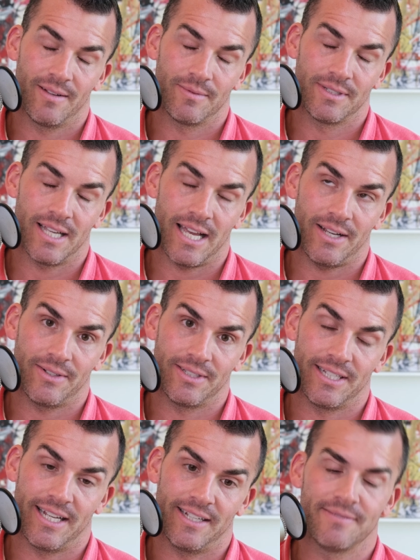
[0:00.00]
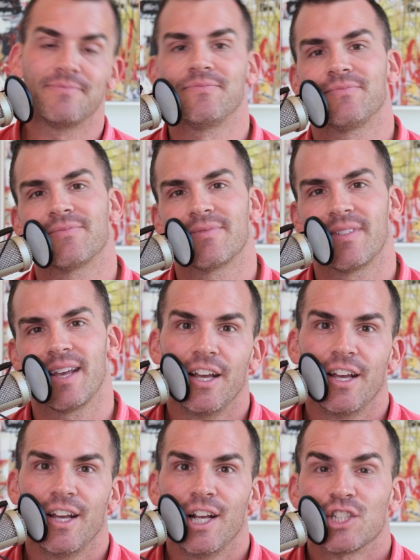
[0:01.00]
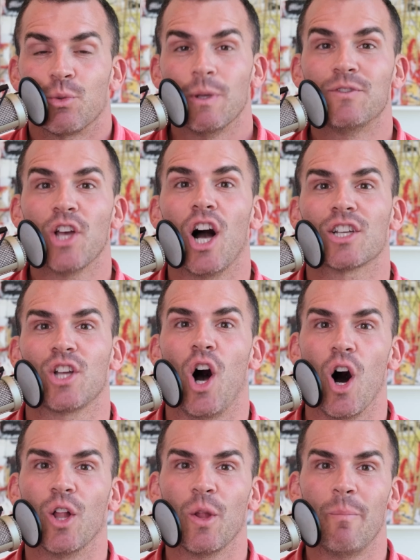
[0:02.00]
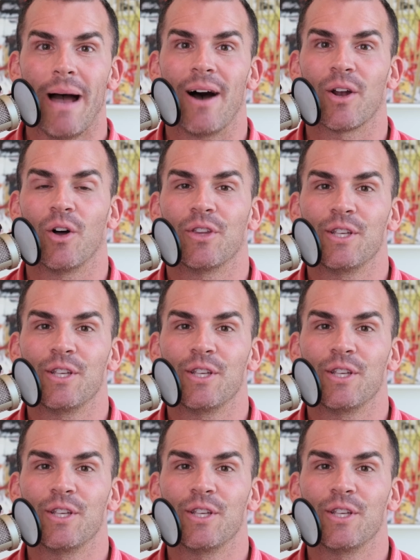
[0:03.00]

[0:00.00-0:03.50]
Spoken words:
tired today. Okay. So we've talked all about on these